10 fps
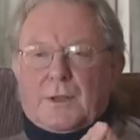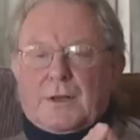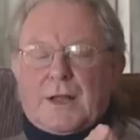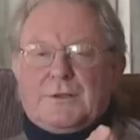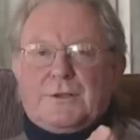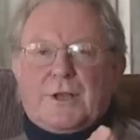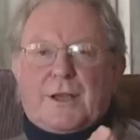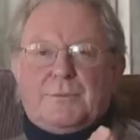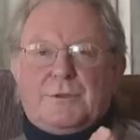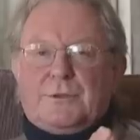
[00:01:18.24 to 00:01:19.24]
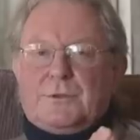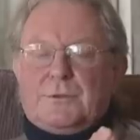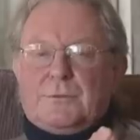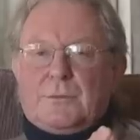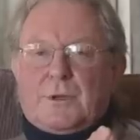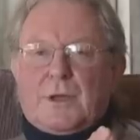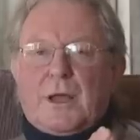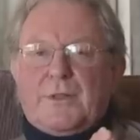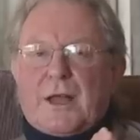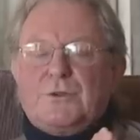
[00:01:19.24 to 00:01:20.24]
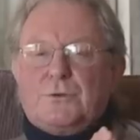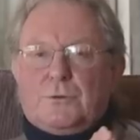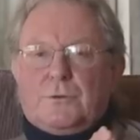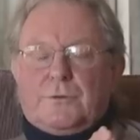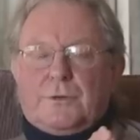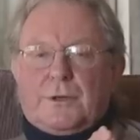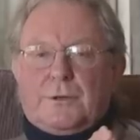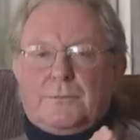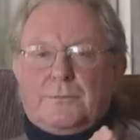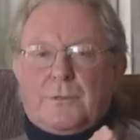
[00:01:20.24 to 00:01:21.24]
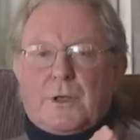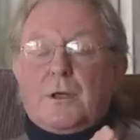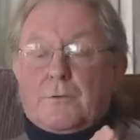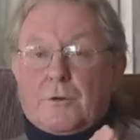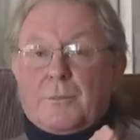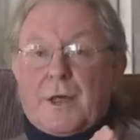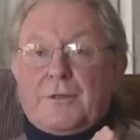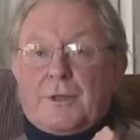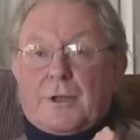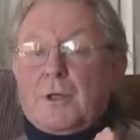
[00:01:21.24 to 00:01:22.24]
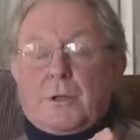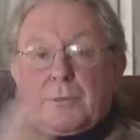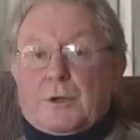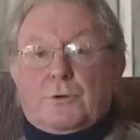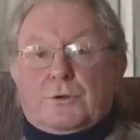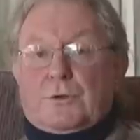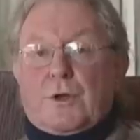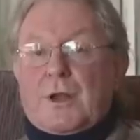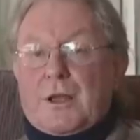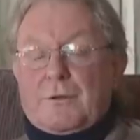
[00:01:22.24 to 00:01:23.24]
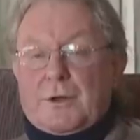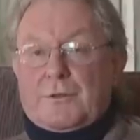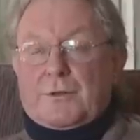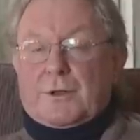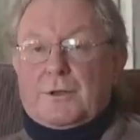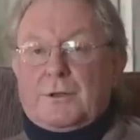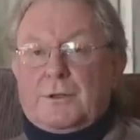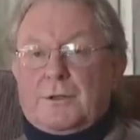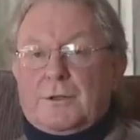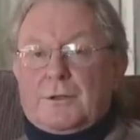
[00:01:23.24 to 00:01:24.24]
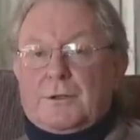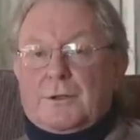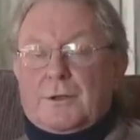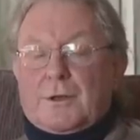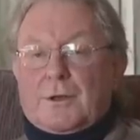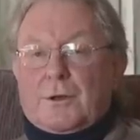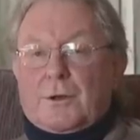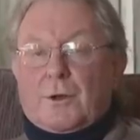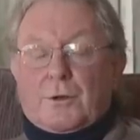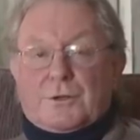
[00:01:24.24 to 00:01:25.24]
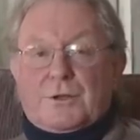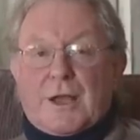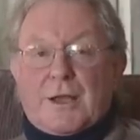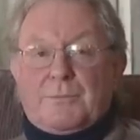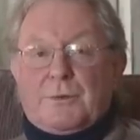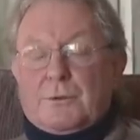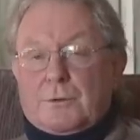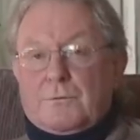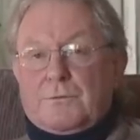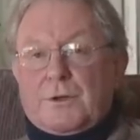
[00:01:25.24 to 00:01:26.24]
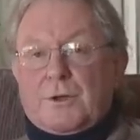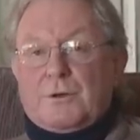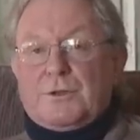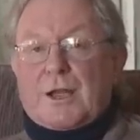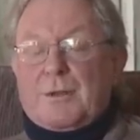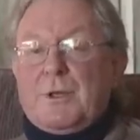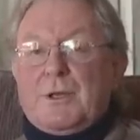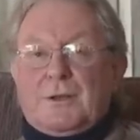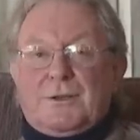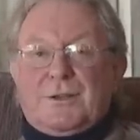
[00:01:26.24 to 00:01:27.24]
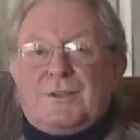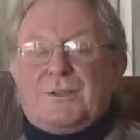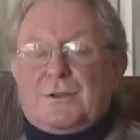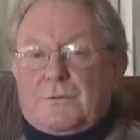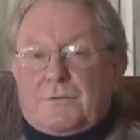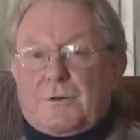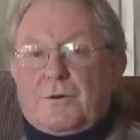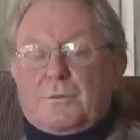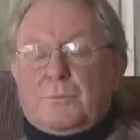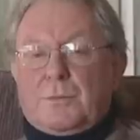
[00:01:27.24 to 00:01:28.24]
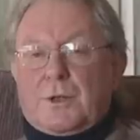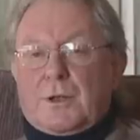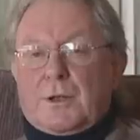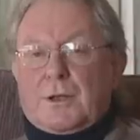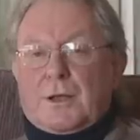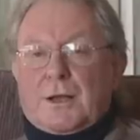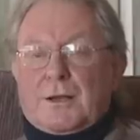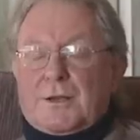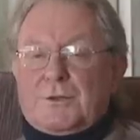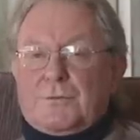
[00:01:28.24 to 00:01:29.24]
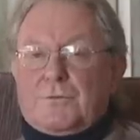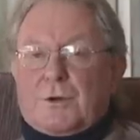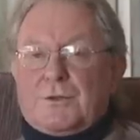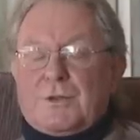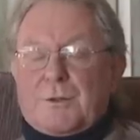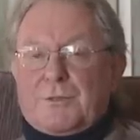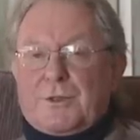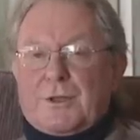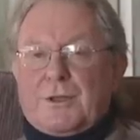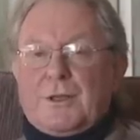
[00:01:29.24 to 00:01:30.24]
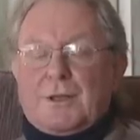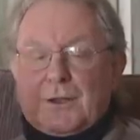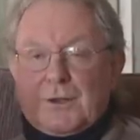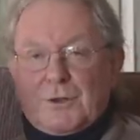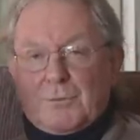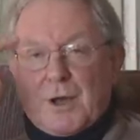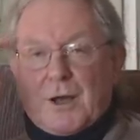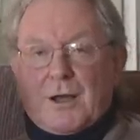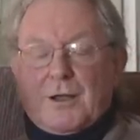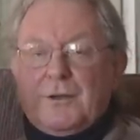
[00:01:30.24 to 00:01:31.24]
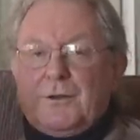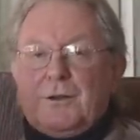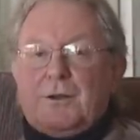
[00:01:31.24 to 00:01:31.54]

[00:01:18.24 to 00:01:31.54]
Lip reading: landscapes and that sort of thing from nothing, because you don't have anything on tape, videotape, disc, film, unless you've got something in your mind